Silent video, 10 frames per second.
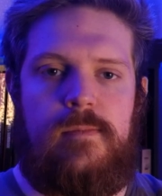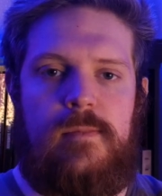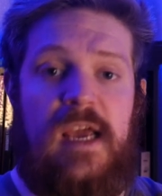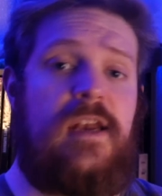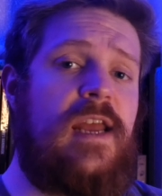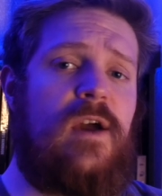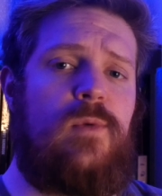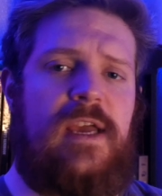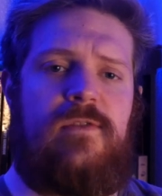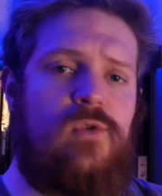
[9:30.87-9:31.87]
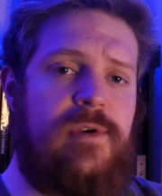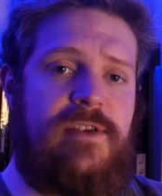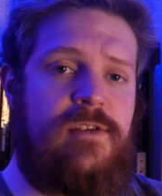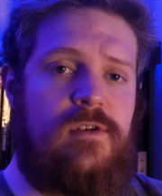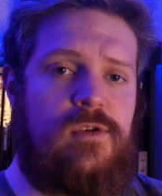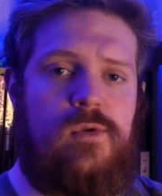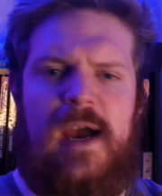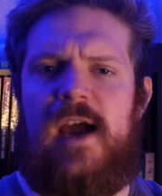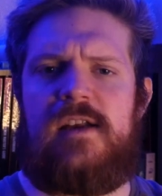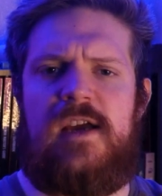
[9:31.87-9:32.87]
And now we have a reason to
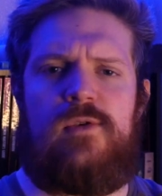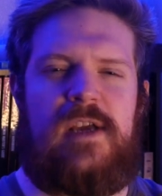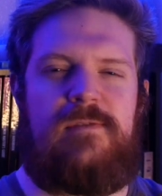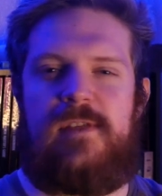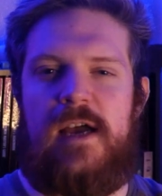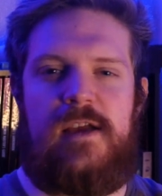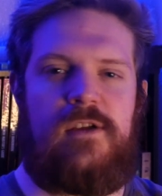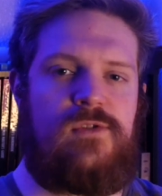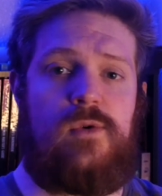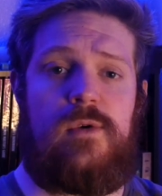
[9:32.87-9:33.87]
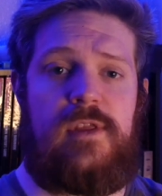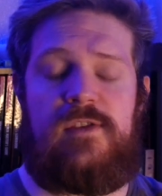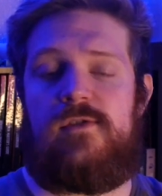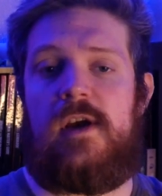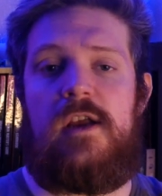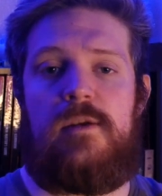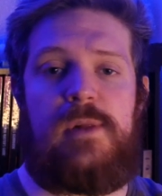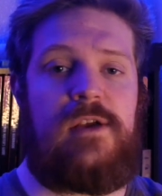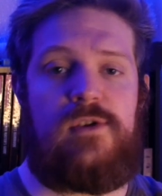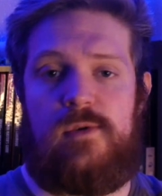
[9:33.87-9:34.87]
act out a flying sword that's trying to
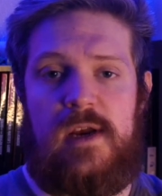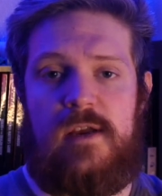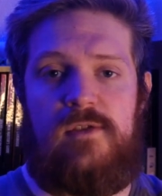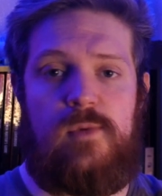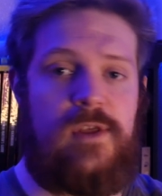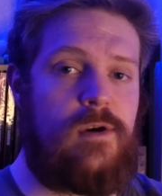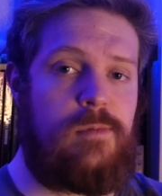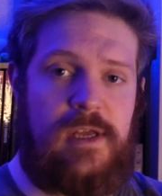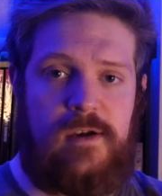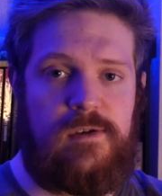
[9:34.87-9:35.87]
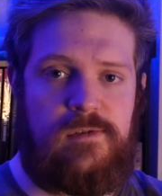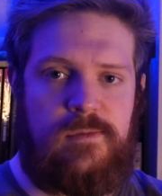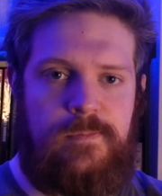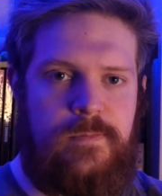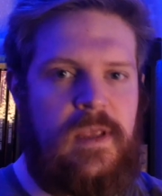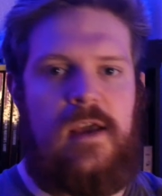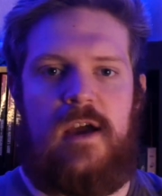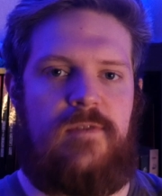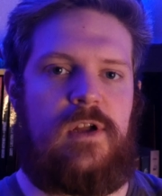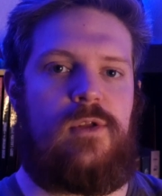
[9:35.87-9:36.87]
play charades with our players.
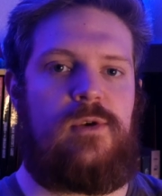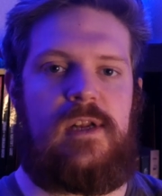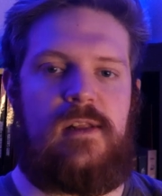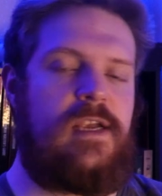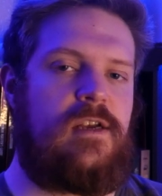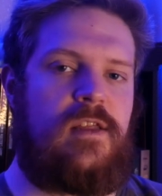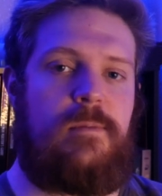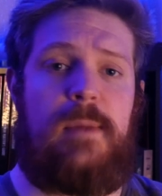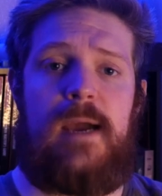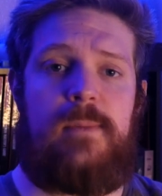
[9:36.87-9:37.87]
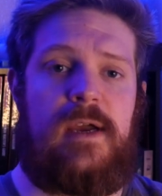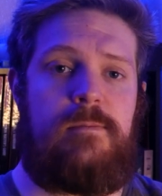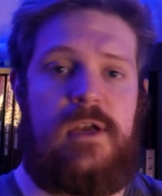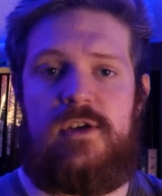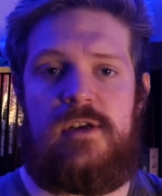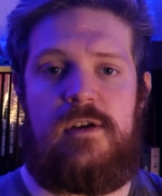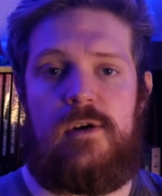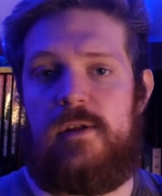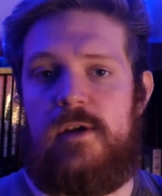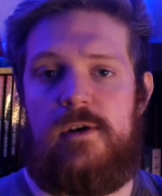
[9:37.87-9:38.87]
I've included a link to the map I mentioned
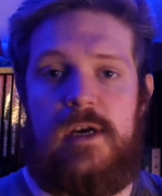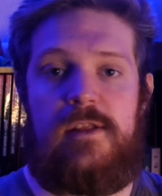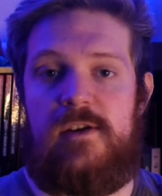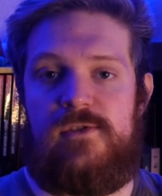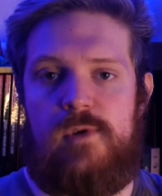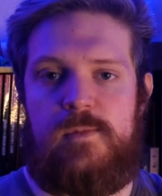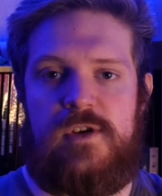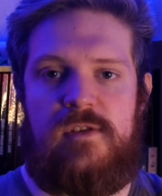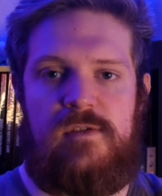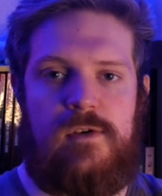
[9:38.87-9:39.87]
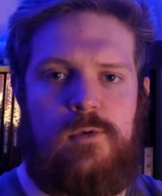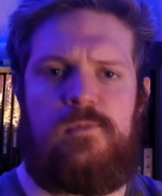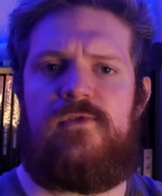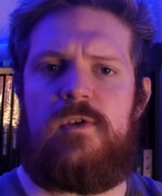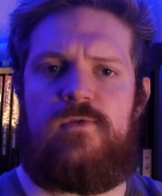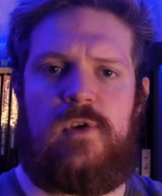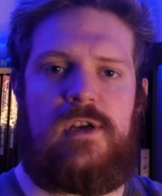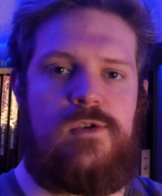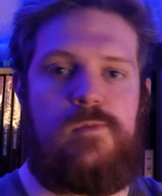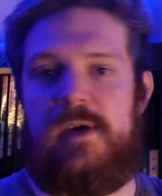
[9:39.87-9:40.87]
earlier in the description, so feel free
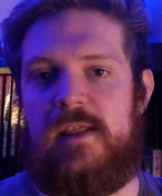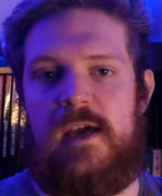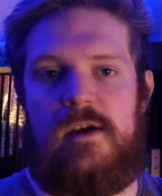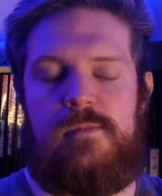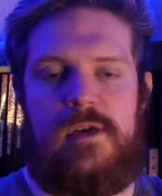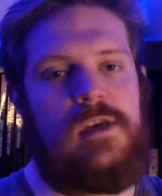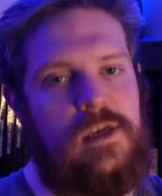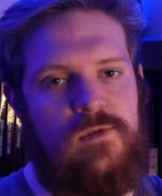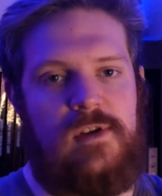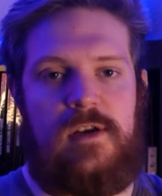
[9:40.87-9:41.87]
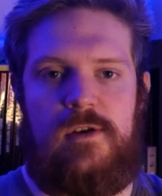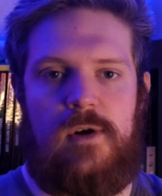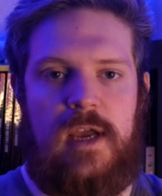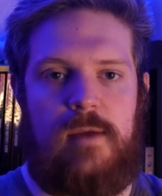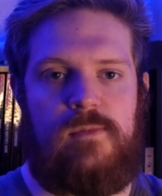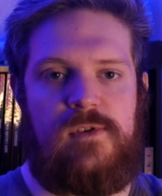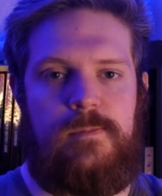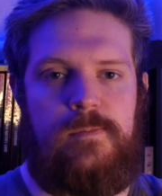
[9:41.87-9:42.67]
to pick that up and use it in your games.